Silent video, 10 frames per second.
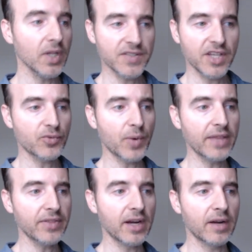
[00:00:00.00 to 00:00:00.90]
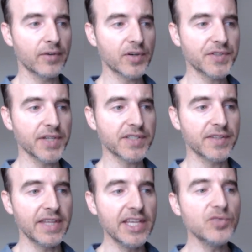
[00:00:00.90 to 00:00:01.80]
He says right there in verse 6
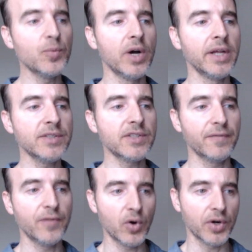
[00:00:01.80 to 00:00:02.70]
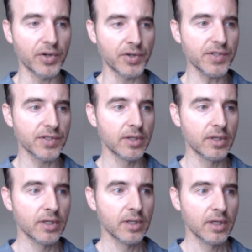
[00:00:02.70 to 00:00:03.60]
these ones, the foreigners,
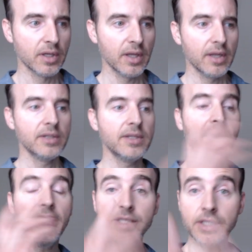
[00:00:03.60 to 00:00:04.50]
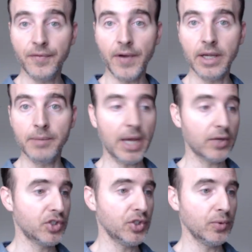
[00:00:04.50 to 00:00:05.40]
testified
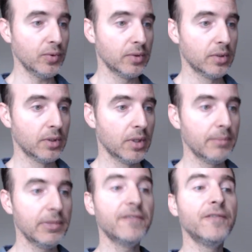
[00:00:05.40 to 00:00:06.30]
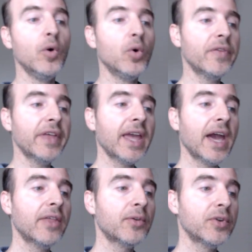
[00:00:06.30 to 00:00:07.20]
about you before the
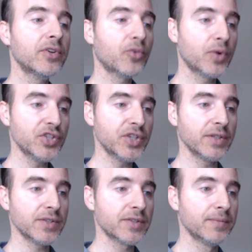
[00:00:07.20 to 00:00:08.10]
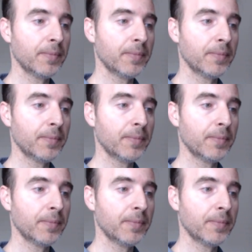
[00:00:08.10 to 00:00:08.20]
gathered Christians.